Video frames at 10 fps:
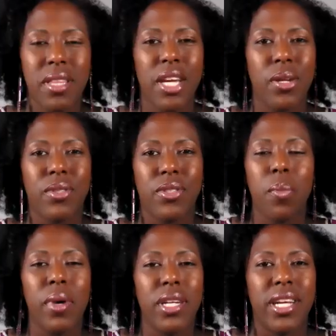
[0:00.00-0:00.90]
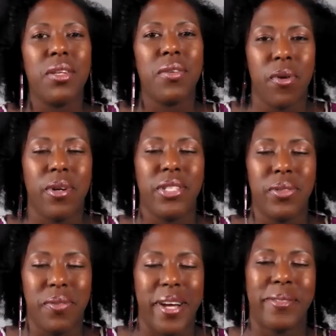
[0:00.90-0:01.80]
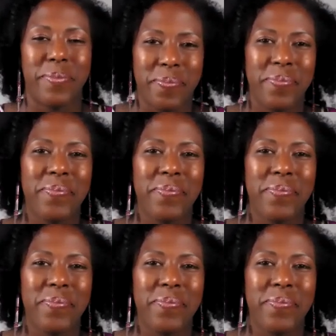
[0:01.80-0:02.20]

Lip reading: Thank you so much. I look forward to it, Val.